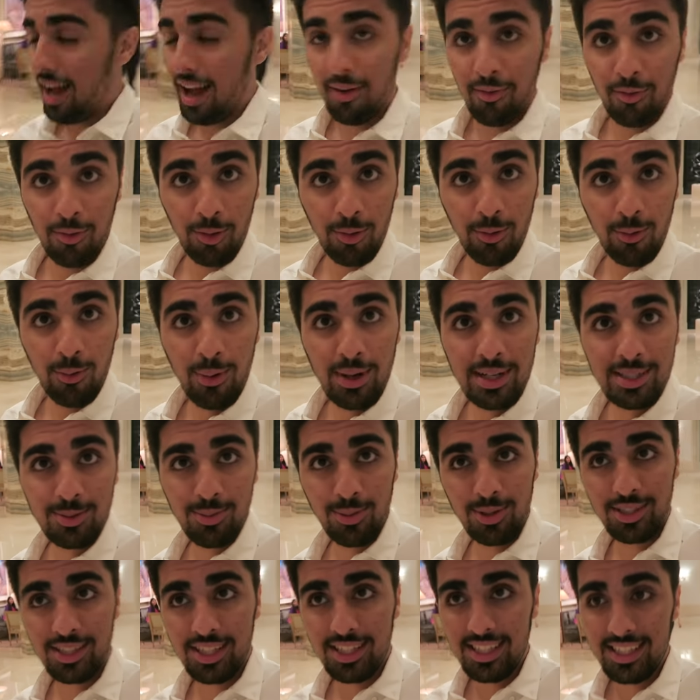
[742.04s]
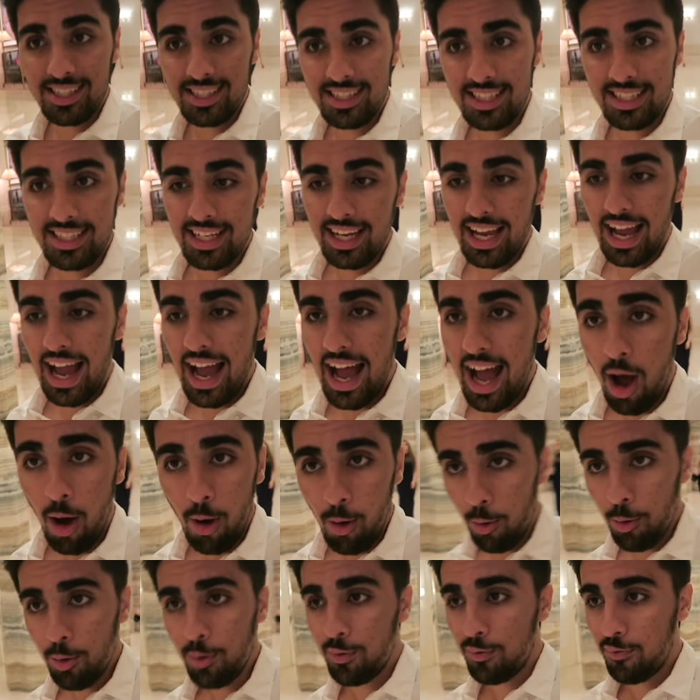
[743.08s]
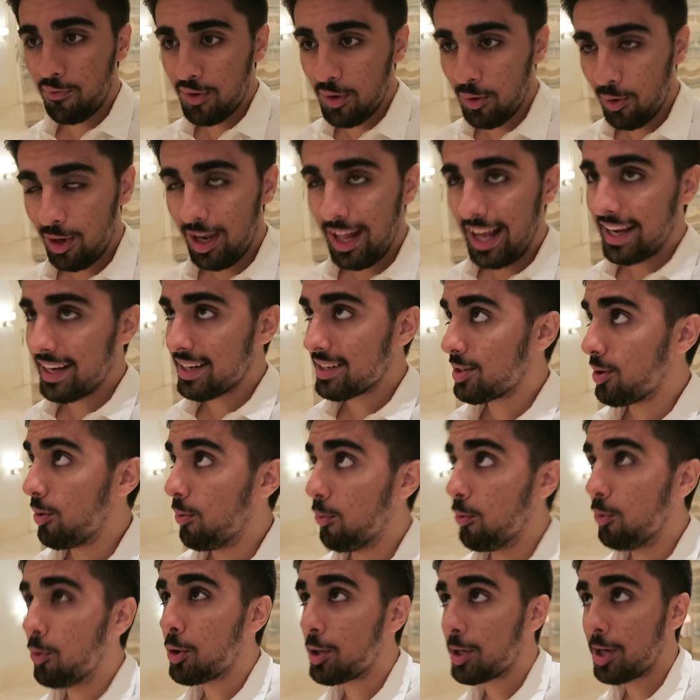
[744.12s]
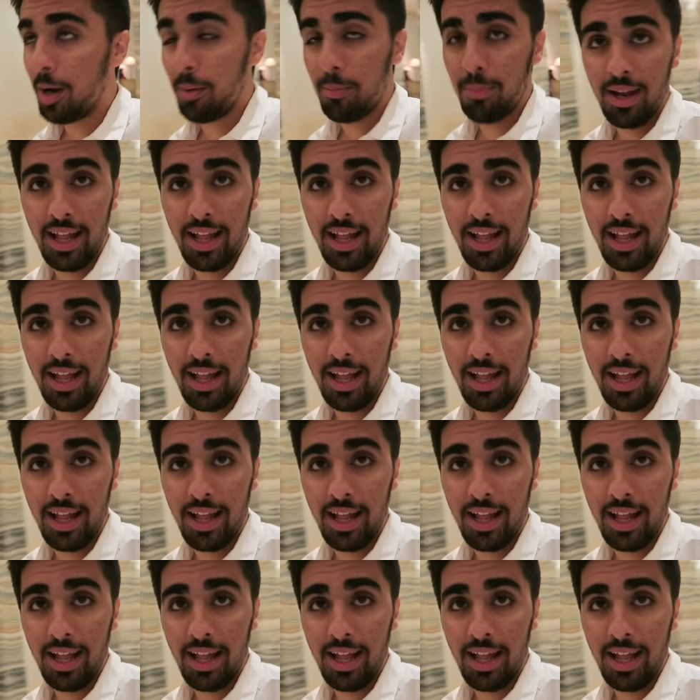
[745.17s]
I've always wanted to see how it would feel like to walk up